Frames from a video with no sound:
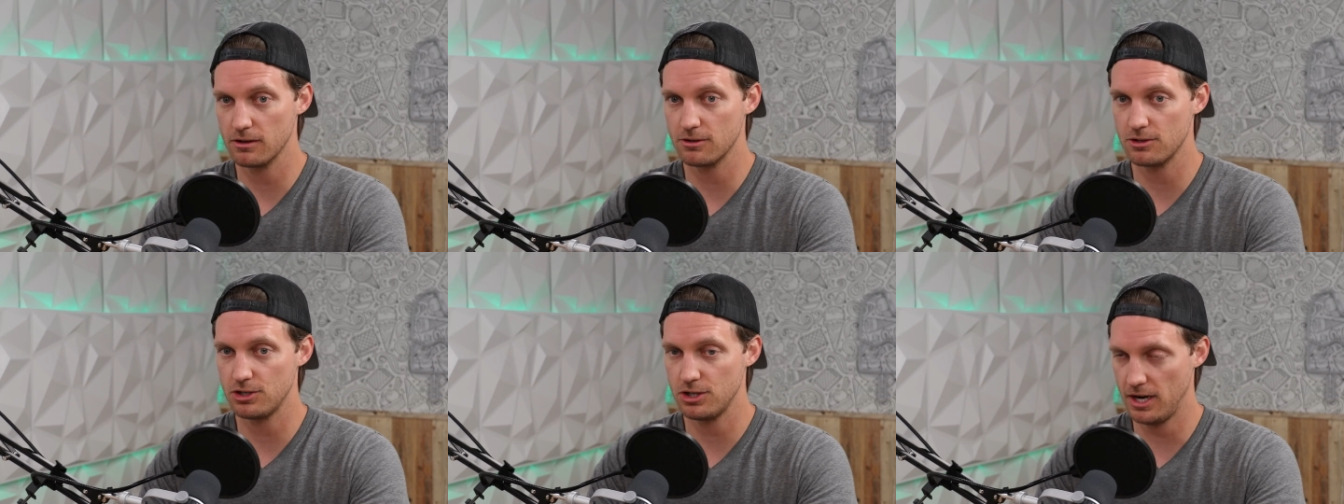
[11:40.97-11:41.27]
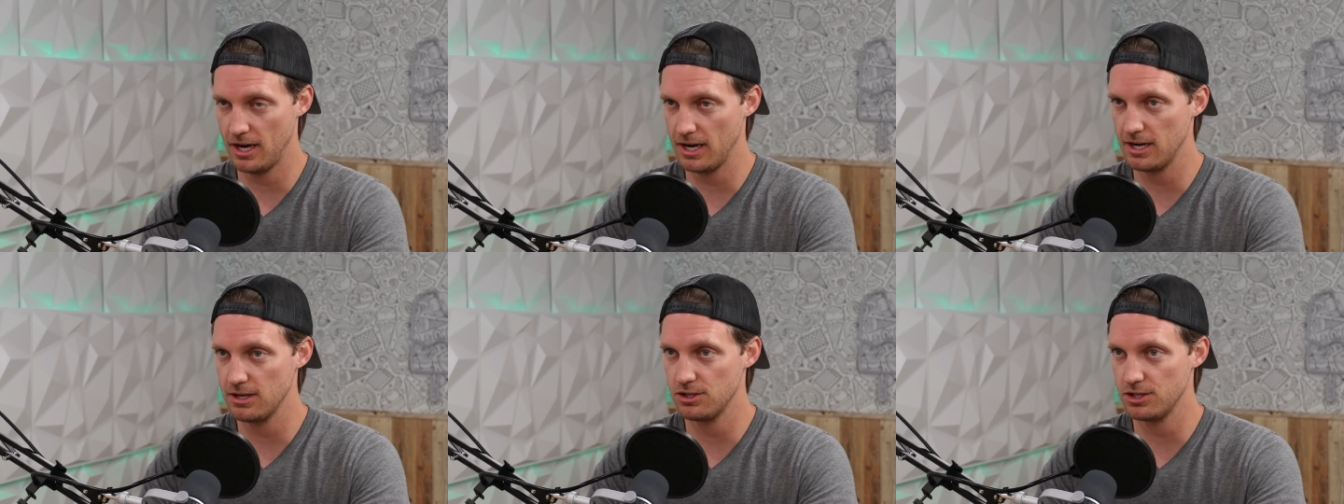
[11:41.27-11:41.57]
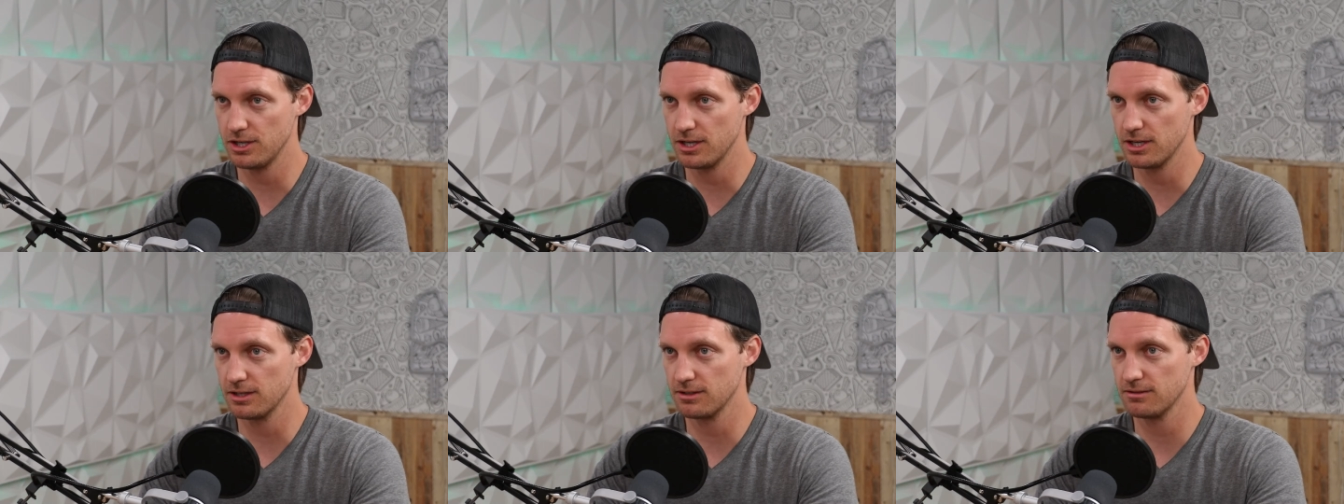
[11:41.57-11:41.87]

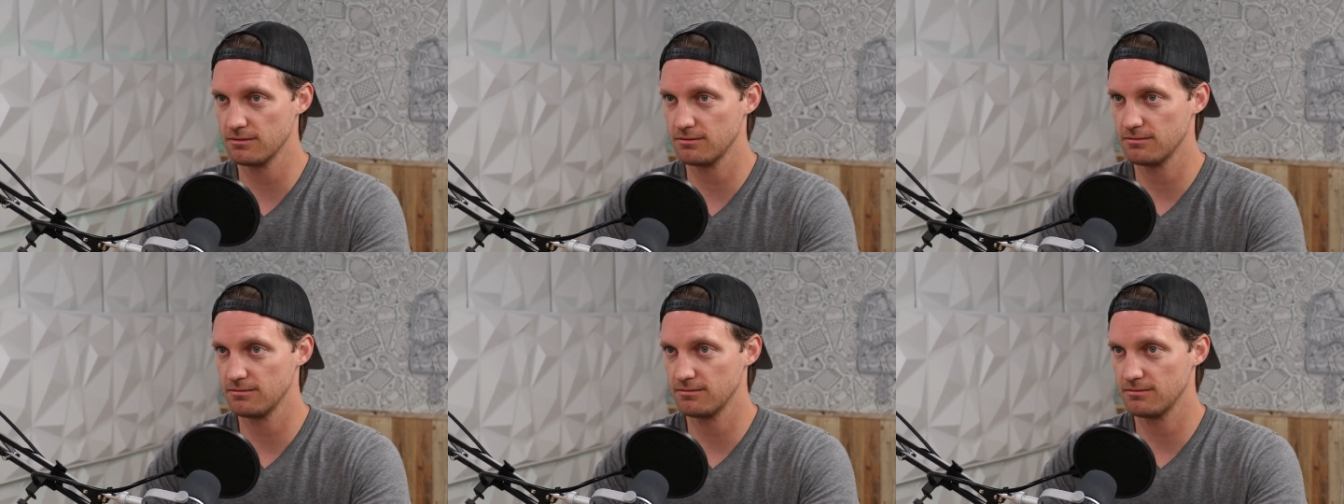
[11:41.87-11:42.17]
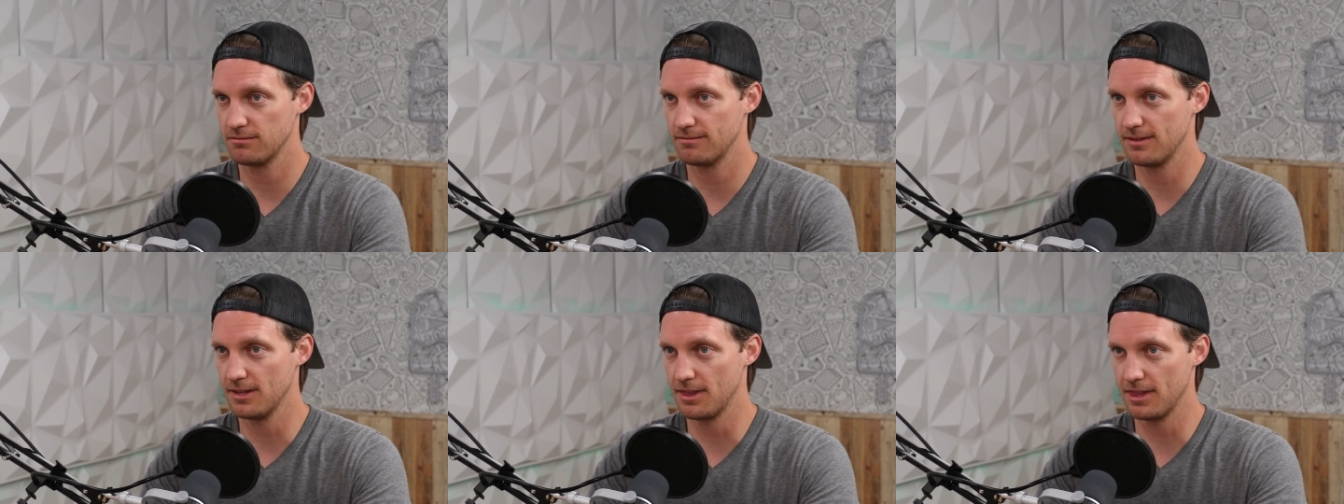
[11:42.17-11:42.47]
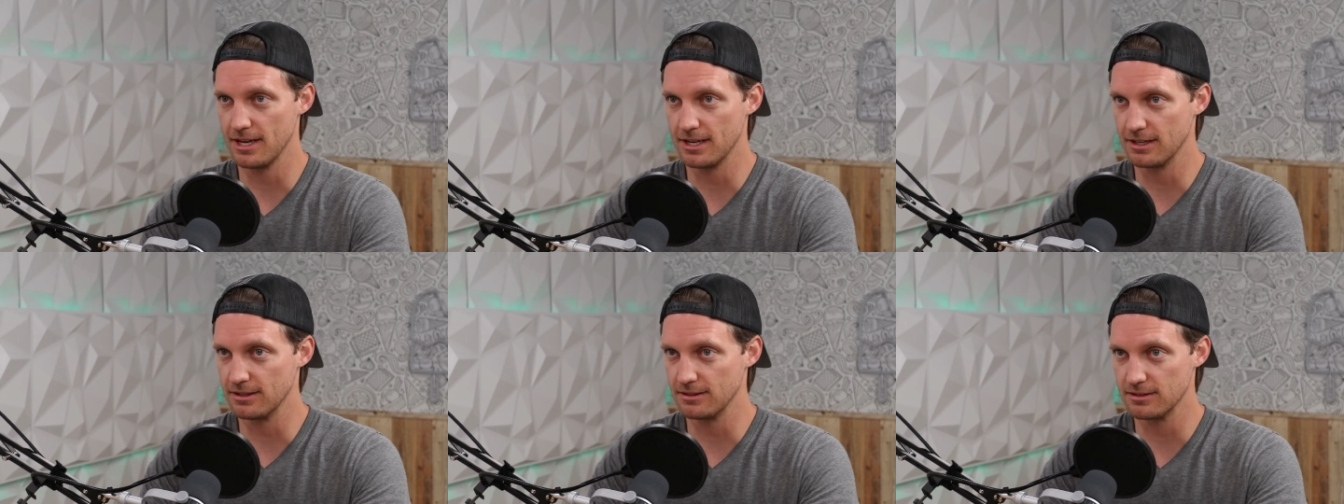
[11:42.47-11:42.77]
changing the
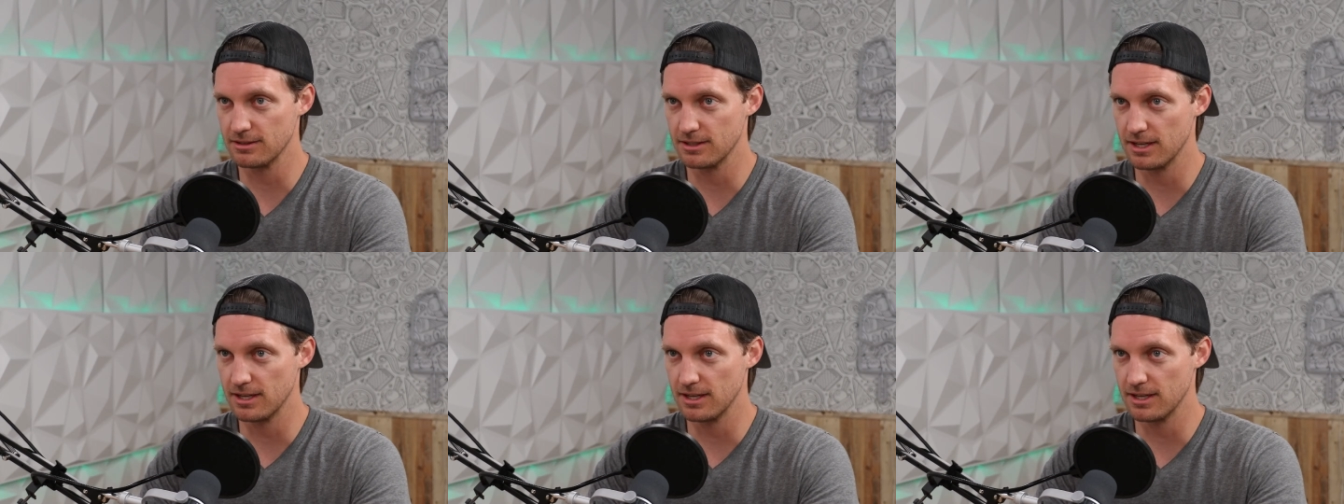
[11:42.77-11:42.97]
things